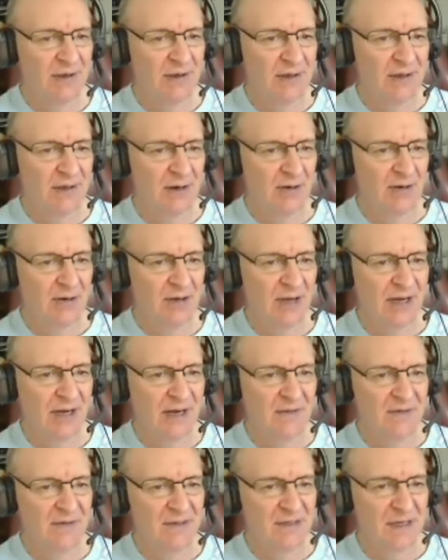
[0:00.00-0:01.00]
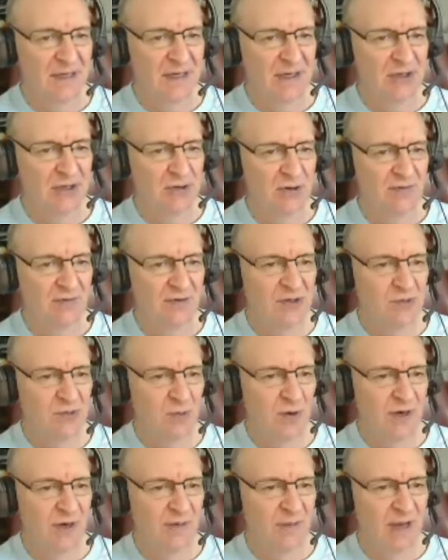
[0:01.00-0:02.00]
you know, knight f six, or if he's
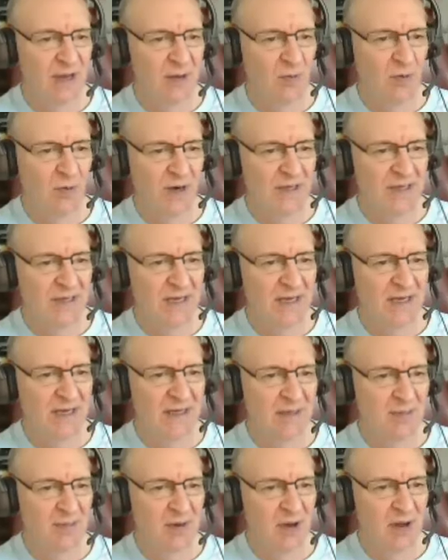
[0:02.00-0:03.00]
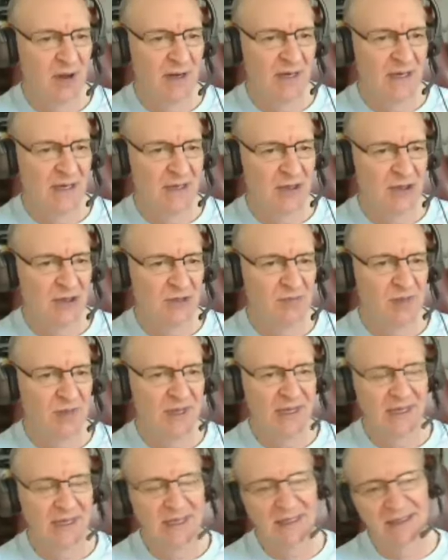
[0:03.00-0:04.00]
worried about white taking the pawn, he can just
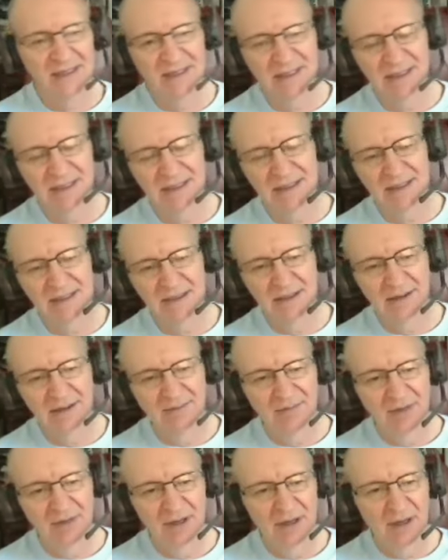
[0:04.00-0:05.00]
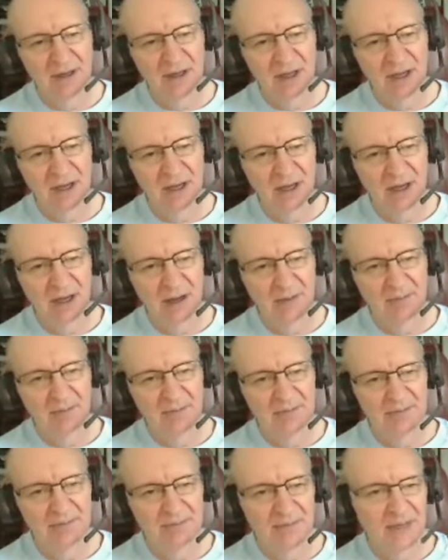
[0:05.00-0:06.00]
play e six.
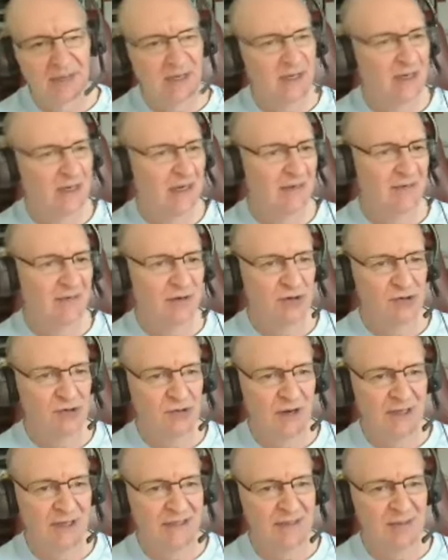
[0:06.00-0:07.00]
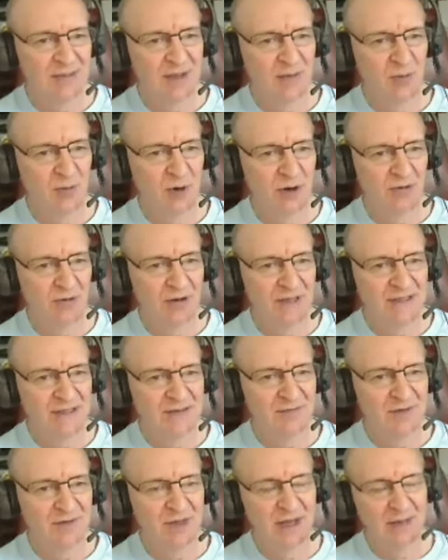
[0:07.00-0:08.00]
Um, he could even try something more
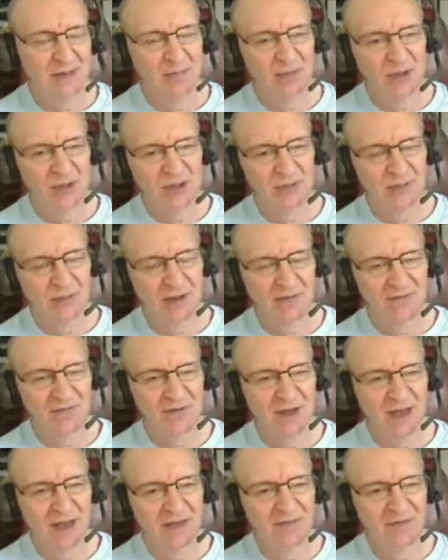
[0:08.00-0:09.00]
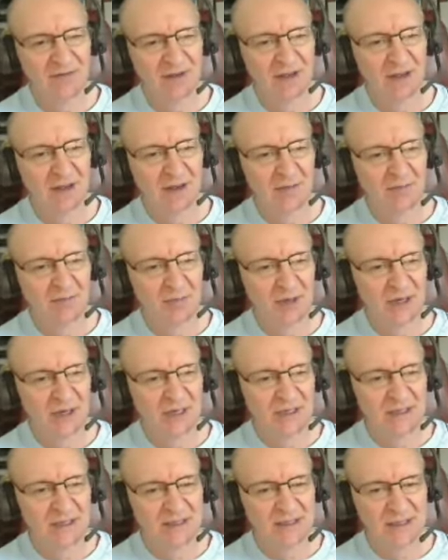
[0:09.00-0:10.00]
aggressive like bishop f five. But he
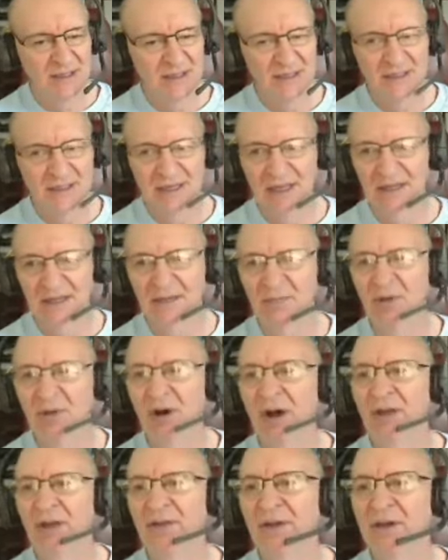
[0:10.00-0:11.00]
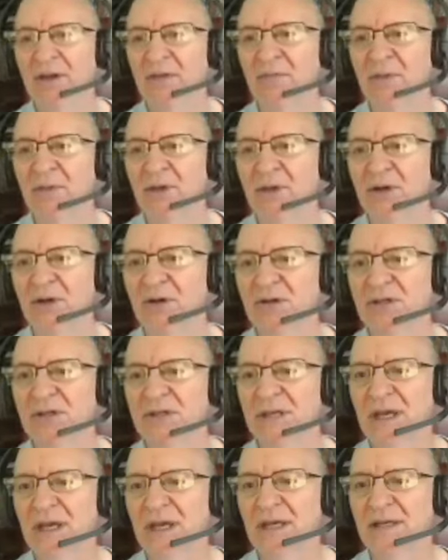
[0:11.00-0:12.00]
doesn't need to take the pawn. The computer
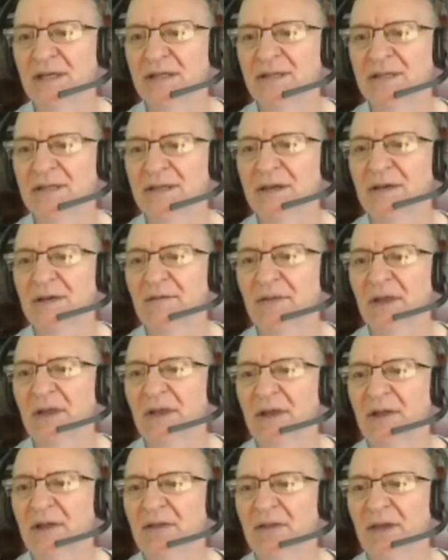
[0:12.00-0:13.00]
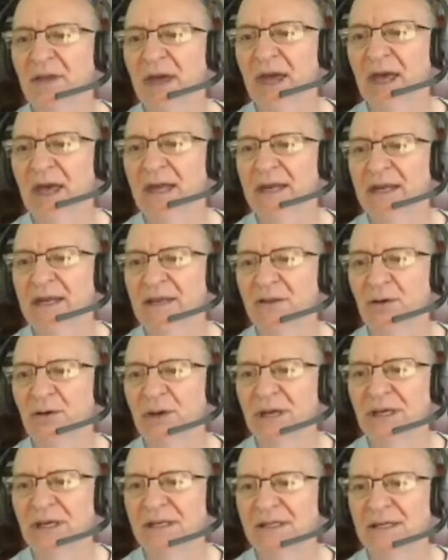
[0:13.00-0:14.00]
says that either
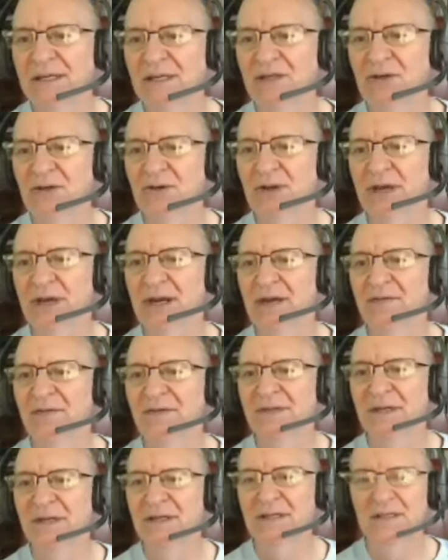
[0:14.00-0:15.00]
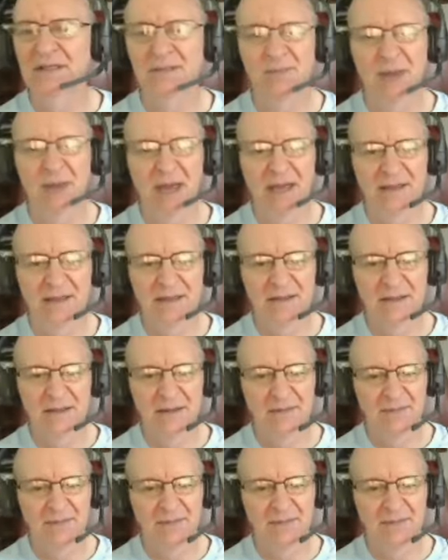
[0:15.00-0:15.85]
e six or knight f six is best.